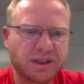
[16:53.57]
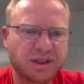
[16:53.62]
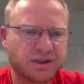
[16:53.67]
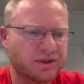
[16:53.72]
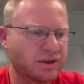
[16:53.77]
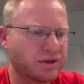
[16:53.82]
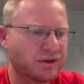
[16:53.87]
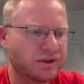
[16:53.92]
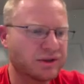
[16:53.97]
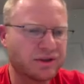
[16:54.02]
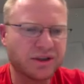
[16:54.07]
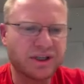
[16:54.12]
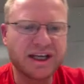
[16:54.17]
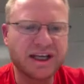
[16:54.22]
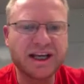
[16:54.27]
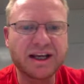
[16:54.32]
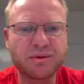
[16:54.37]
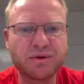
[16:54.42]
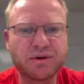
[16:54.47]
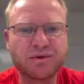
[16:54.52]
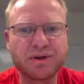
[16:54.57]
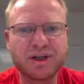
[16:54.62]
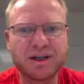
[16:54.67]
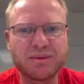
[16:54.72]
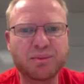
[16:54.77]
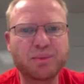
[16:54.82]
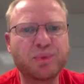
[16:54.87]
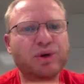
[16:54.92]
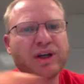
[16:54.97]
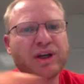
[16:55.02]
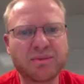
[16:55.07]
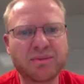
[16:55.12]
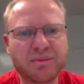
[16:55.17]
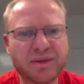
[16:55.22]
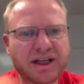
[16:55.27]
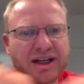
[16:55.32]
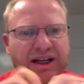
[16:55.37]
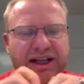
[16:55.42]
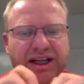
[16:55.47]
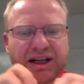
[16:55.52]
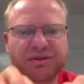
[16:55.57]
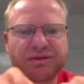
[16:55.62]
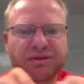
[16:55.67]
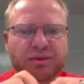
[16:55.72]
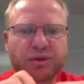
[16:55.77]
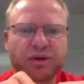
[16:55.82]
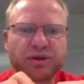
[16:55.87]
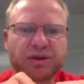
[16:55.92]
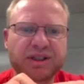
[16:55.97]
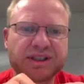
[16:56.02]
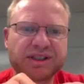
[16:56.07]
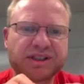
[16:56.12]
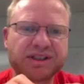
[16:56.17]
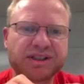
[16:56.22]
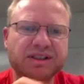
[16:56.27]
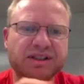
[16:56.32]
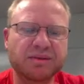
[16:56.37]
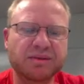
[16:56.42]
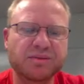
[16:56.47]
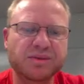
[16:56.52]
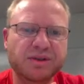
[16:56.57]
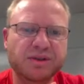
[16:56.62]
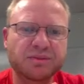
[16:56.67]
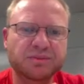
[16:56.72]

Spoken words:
So today we're really pulling metadata from all these systems,